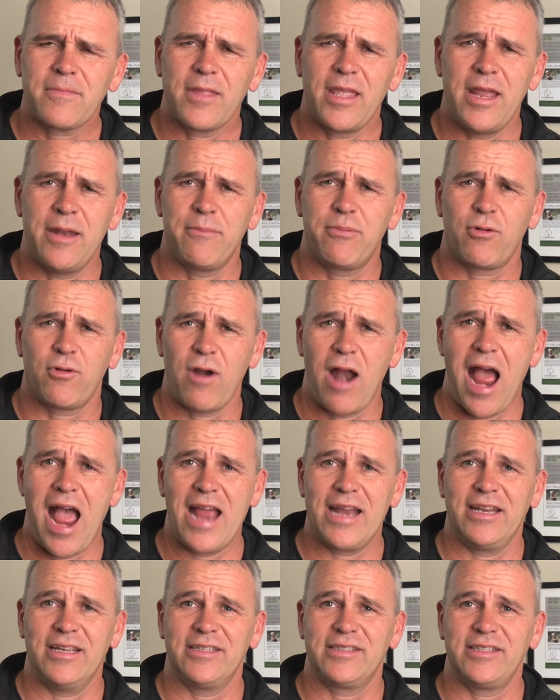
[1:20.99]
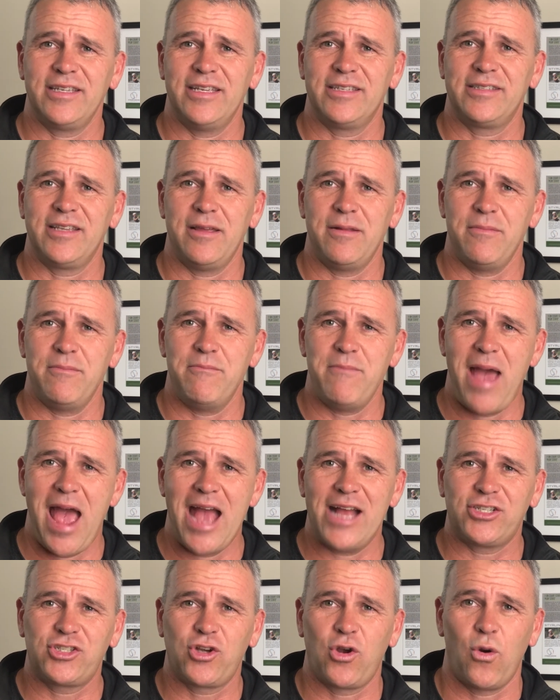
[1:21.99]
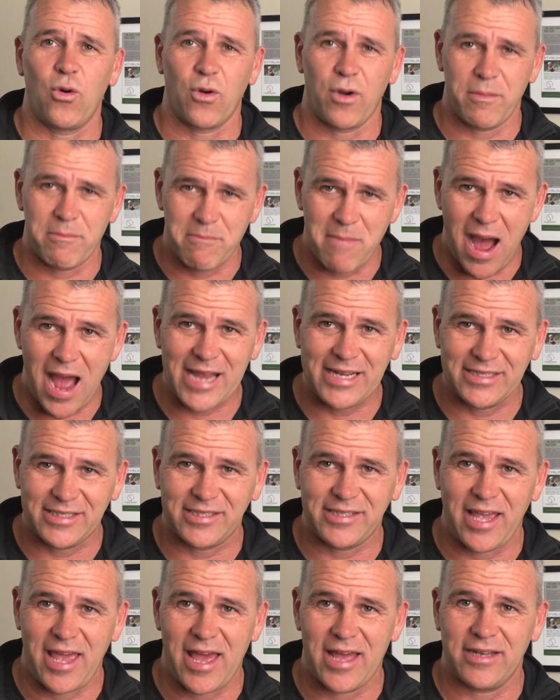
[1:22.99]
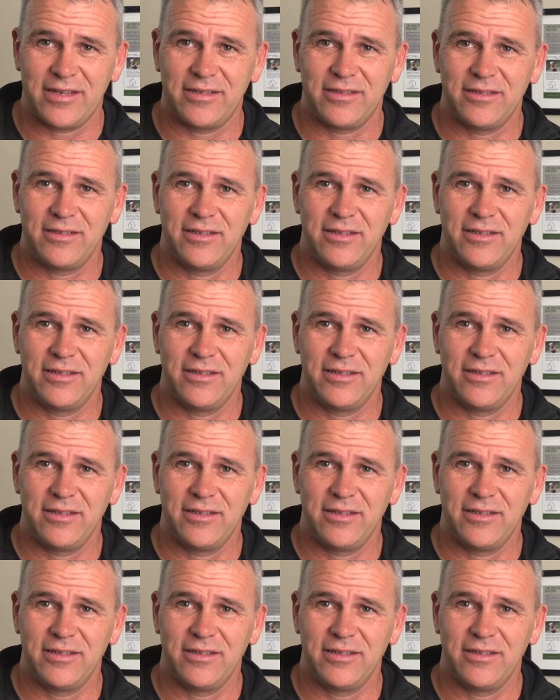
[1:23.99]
in practice. Is it match court mindset